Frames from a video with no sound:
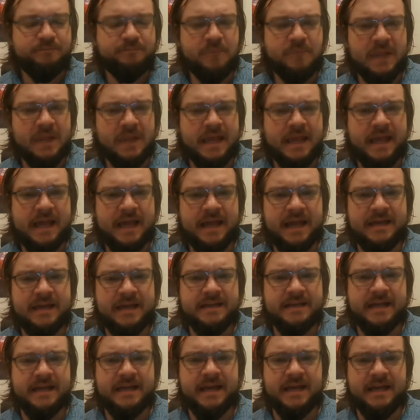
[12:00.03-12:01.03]

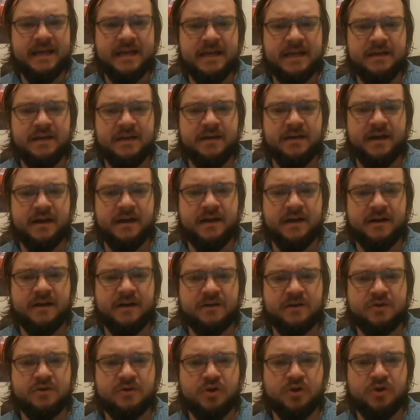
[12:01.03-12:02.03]
And a
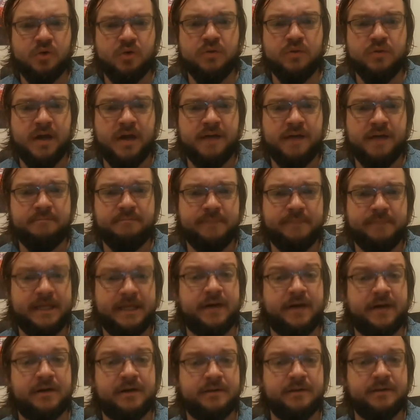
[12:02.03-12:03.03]
Kolot
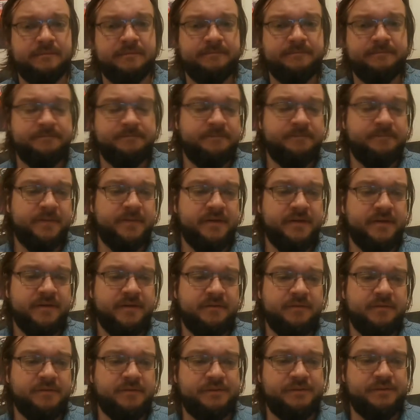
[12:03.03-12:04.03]
Plotter,
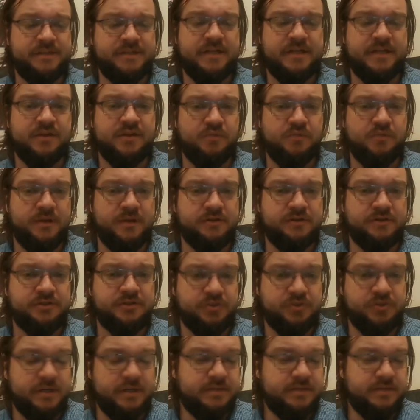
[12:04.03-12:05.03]
which was another weird
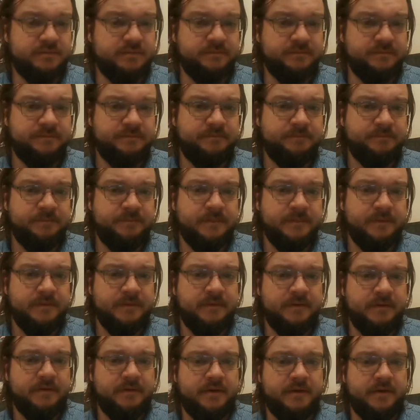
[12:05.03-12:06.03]
choice.
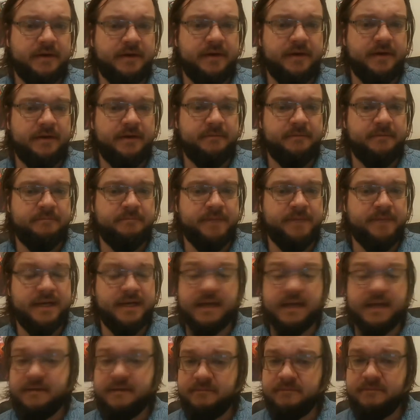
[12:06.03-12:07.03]
But
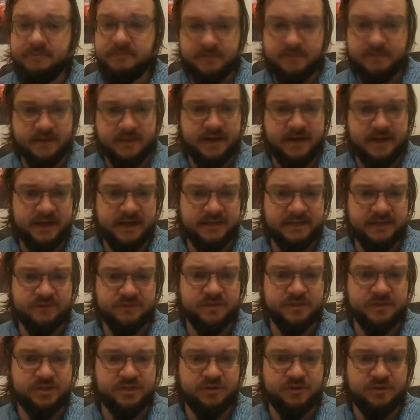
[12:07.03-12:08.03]
again, I do
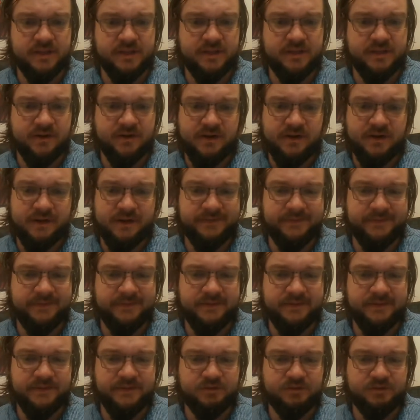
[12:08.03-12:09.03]
enjoy that
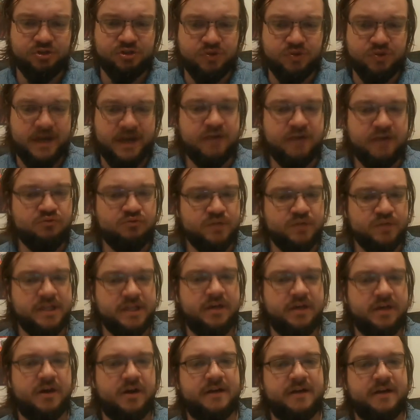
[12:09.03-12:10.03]
they're trying really
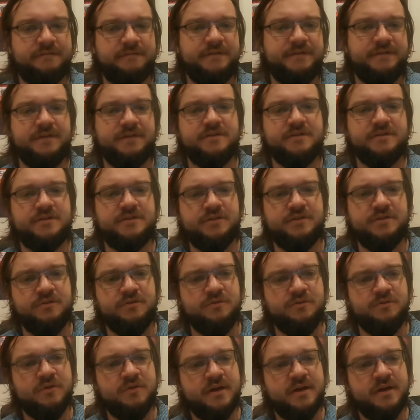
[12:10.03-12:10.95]
hard, it feels, to